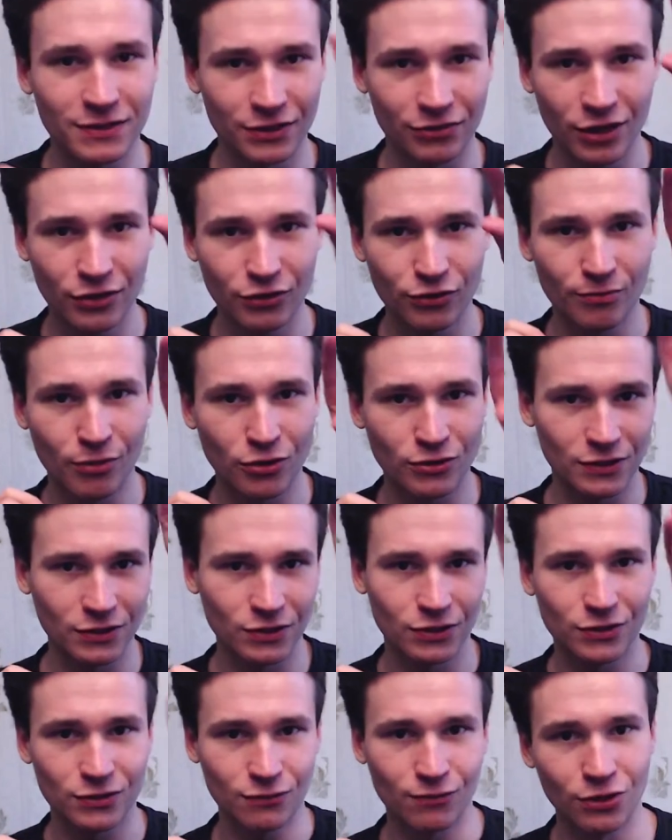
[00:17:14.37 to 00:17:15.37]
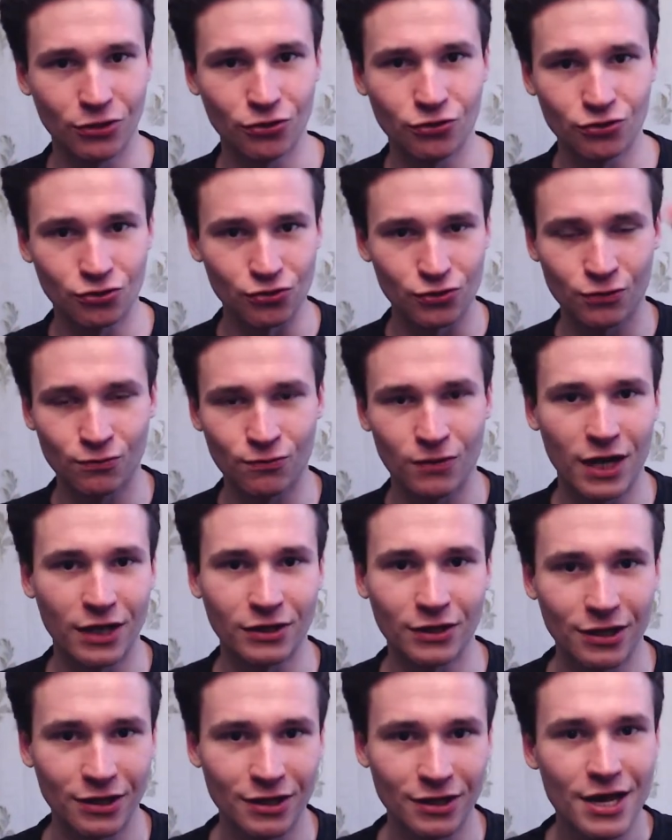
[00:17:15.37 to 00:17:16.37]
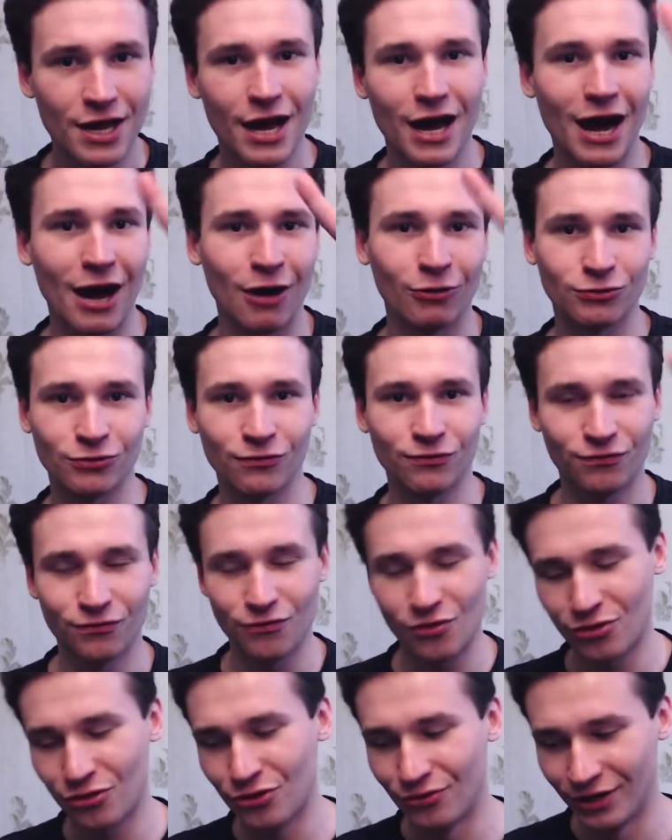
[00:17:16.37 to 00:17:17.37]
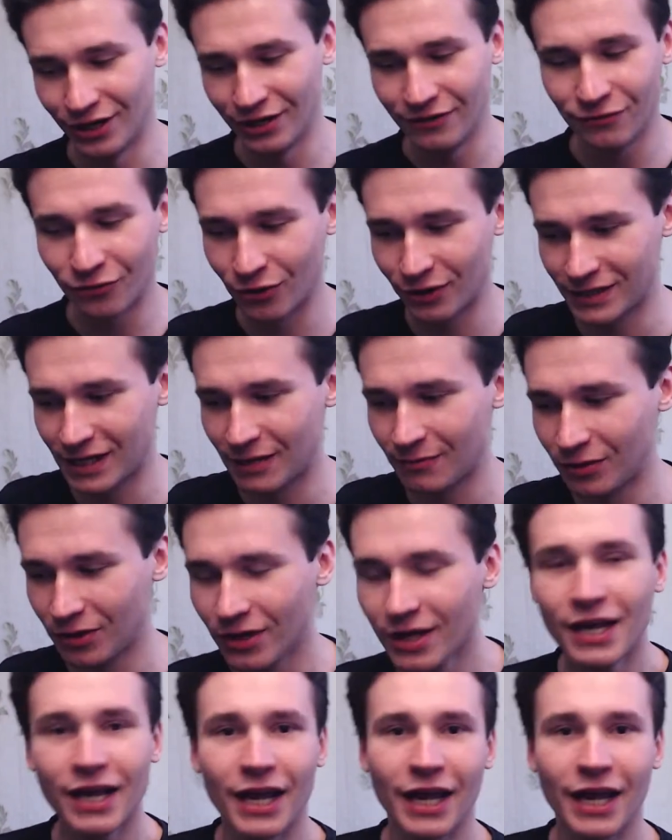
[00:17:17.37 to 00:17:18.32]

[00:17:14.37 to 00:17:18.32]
Radio boxes is when you choose one out of three, for example.